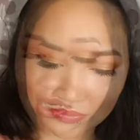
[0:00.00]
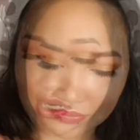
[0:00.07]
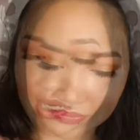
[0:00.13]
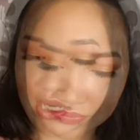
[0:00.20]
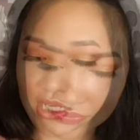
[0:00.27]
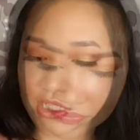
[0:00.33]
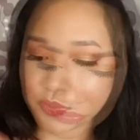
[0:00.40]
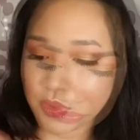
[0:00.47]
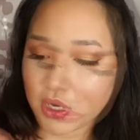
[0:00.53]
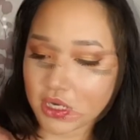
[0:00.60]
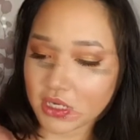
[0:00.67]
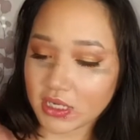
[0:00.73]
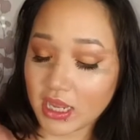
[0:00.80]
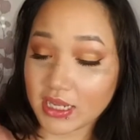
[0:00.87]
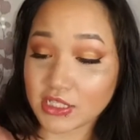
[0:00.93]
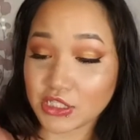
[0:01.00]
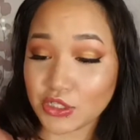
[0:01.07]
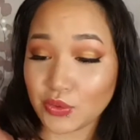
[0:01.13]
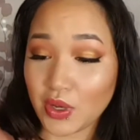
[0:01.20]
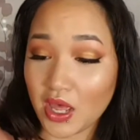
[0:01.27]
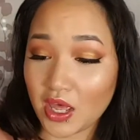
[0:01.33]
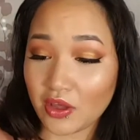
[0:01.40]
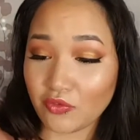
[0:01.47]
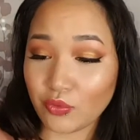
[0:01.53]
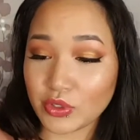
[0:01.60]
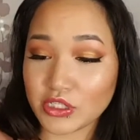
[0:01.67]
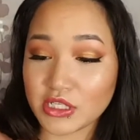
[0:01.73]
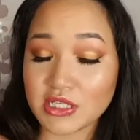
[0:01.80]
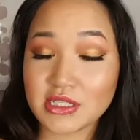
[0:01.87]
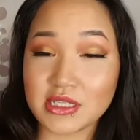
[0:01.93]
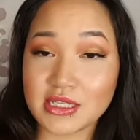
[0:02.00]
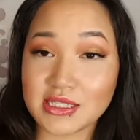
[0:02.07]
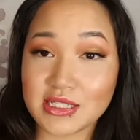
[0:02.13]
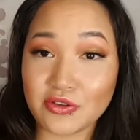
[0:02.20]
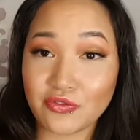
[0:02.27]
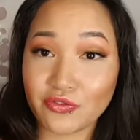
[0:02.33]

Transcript: The next product I do have, which is a